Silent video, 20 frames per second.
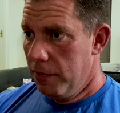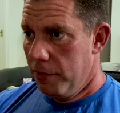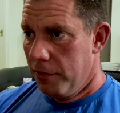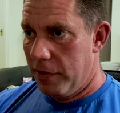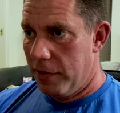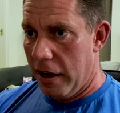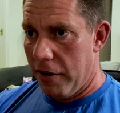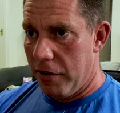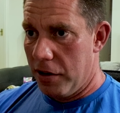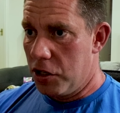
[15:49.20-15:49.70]

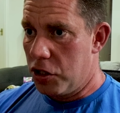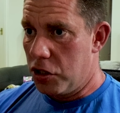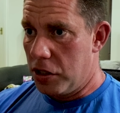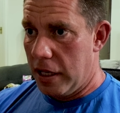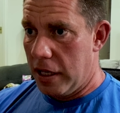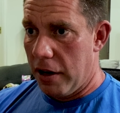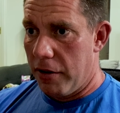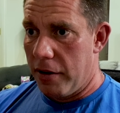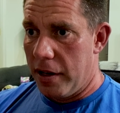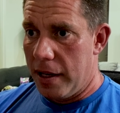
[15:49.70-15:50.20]
various
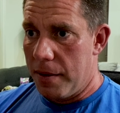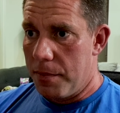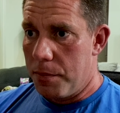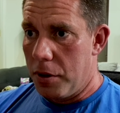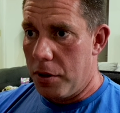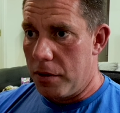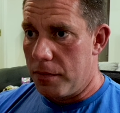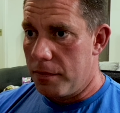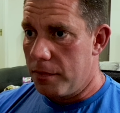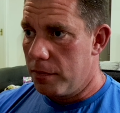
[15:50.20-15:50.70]
steering
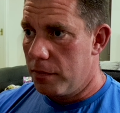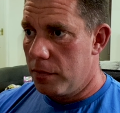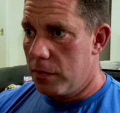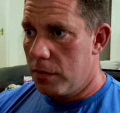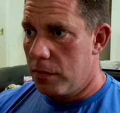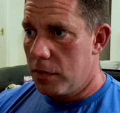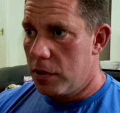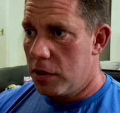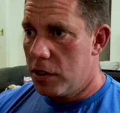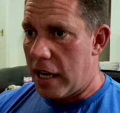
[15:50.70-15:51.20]
input
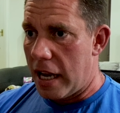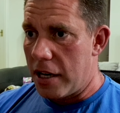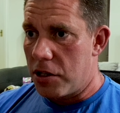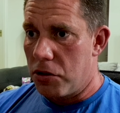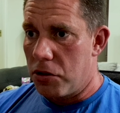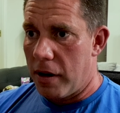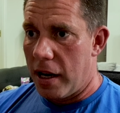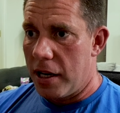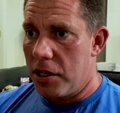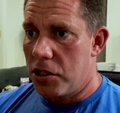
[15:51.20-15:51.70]

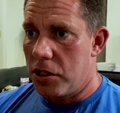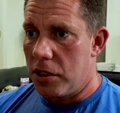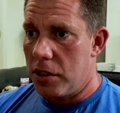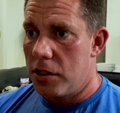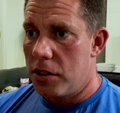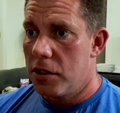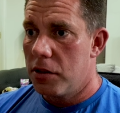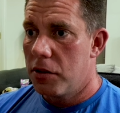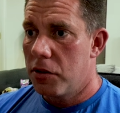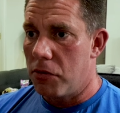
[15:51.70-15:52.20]

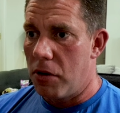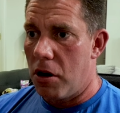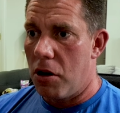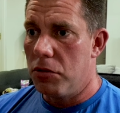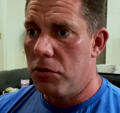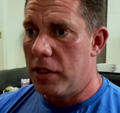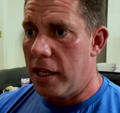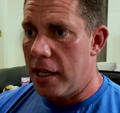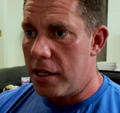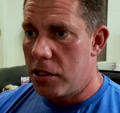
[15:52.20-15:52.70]
saturations,
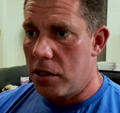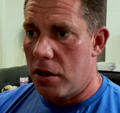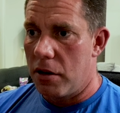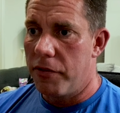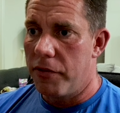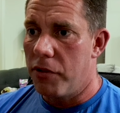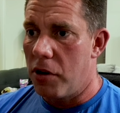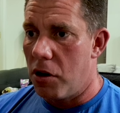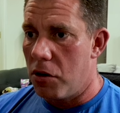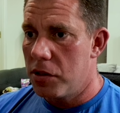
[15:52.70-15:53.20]
throttle dead zone,
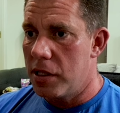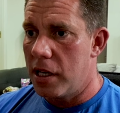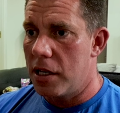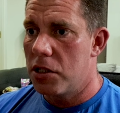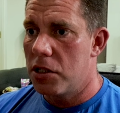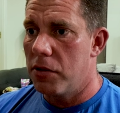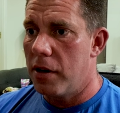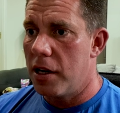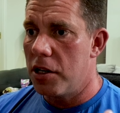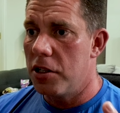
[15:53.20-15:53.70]
throttle
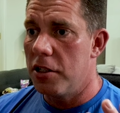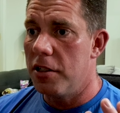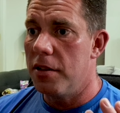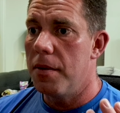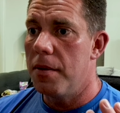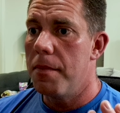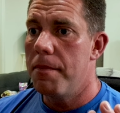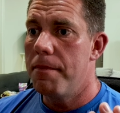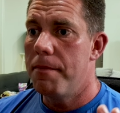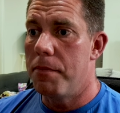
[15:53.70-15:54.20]
saturation,
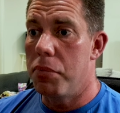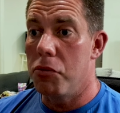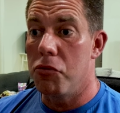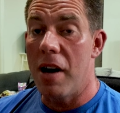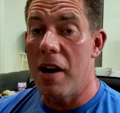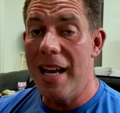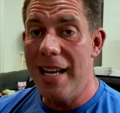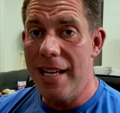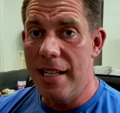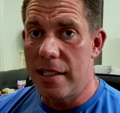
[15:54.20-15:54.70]

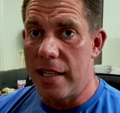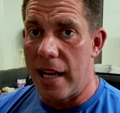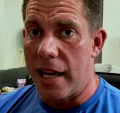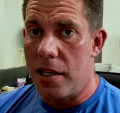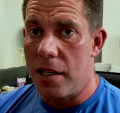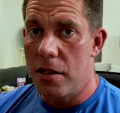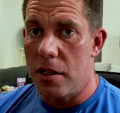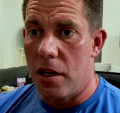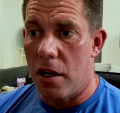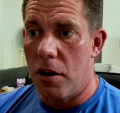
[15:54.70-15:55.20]
brake
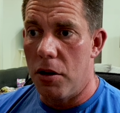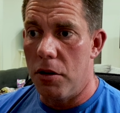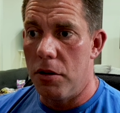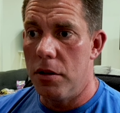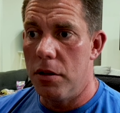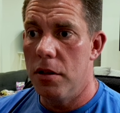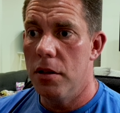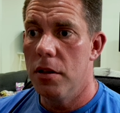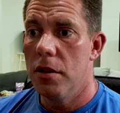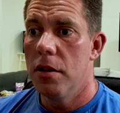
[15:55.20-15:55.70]
dead
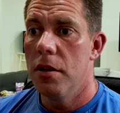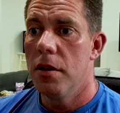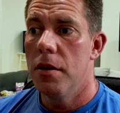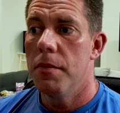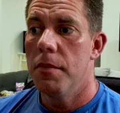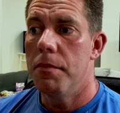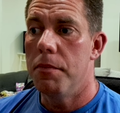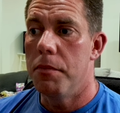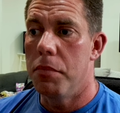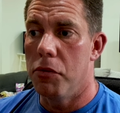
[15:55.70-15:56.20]
zone,
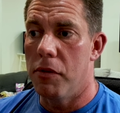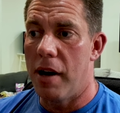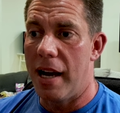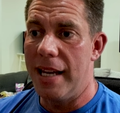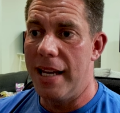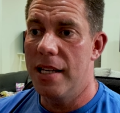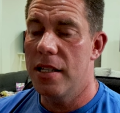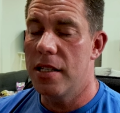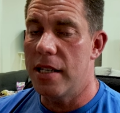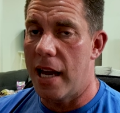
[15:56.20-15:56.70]

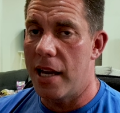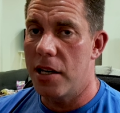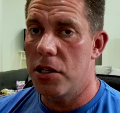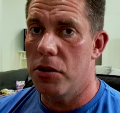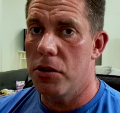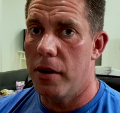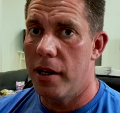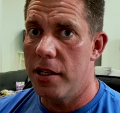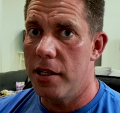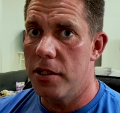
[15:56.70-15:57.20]
brake
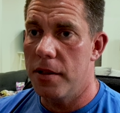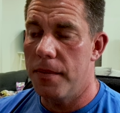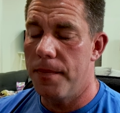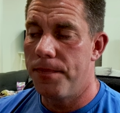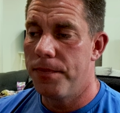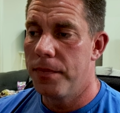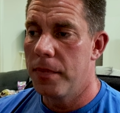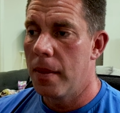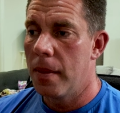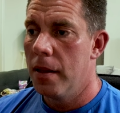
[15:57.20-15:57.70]
saturation.
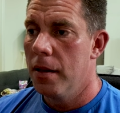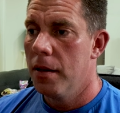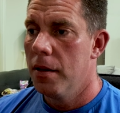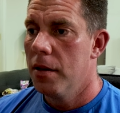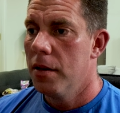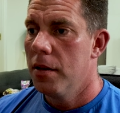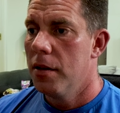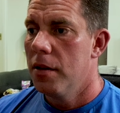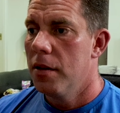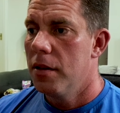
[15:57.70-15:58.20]

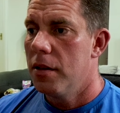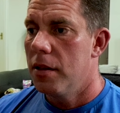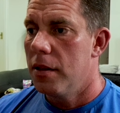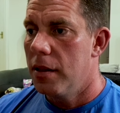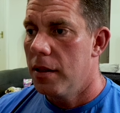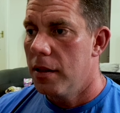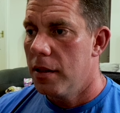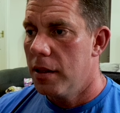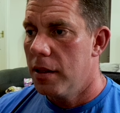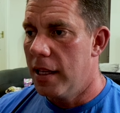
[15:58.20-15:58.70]

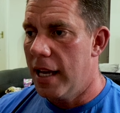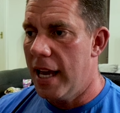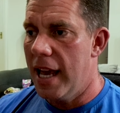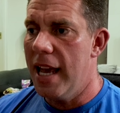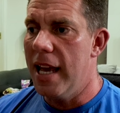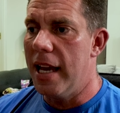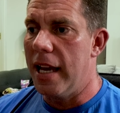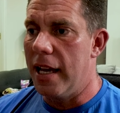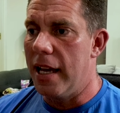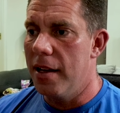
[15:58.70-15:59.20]

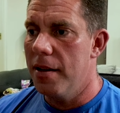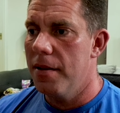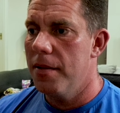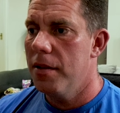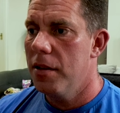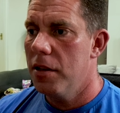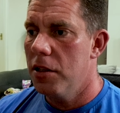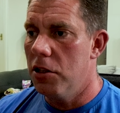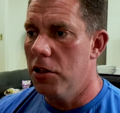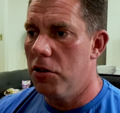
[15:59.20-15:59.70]
Here,
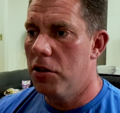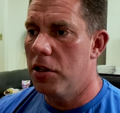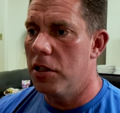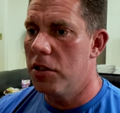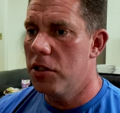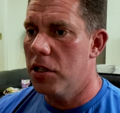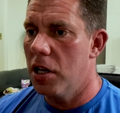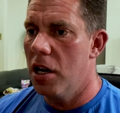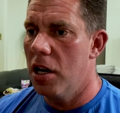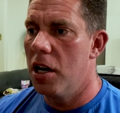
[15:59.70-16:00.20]
you can
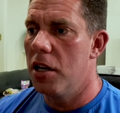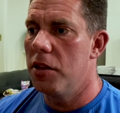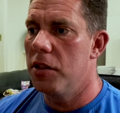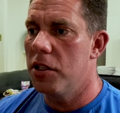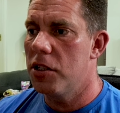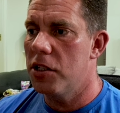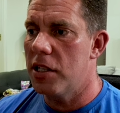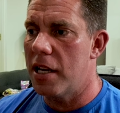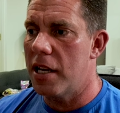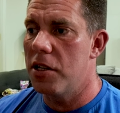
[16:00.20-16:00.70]
turn the
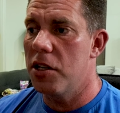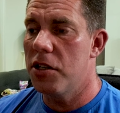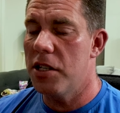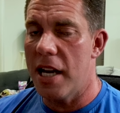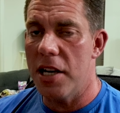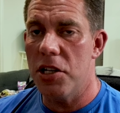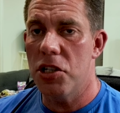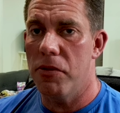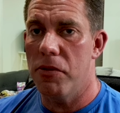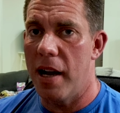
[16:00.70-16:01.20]

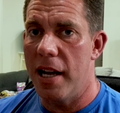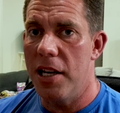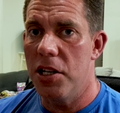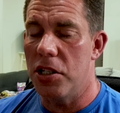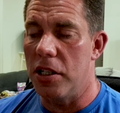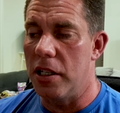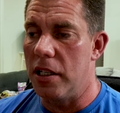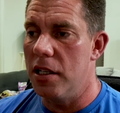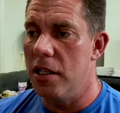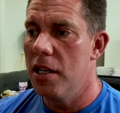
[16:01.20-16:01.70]

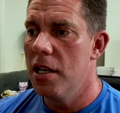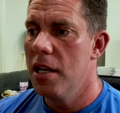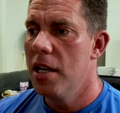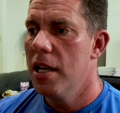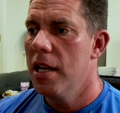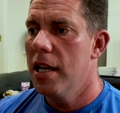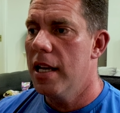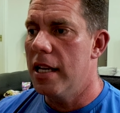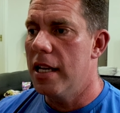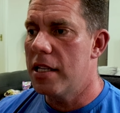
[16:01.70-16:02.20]
saturation
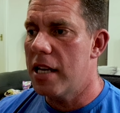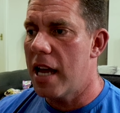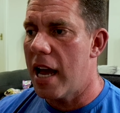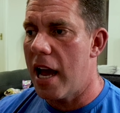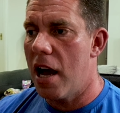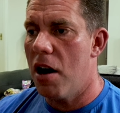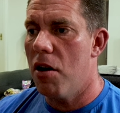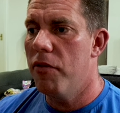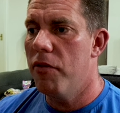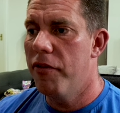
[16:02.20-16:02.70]
is
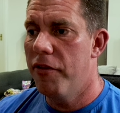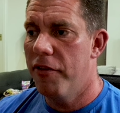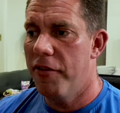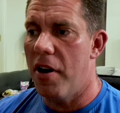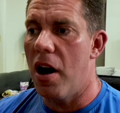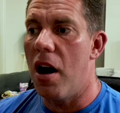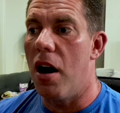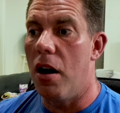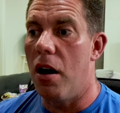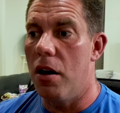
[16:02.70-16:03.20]
how
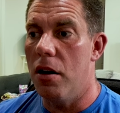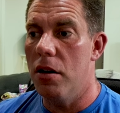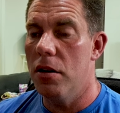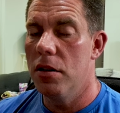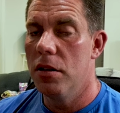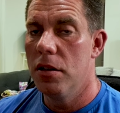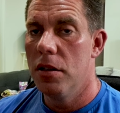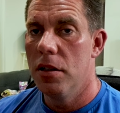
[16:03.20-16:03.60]
far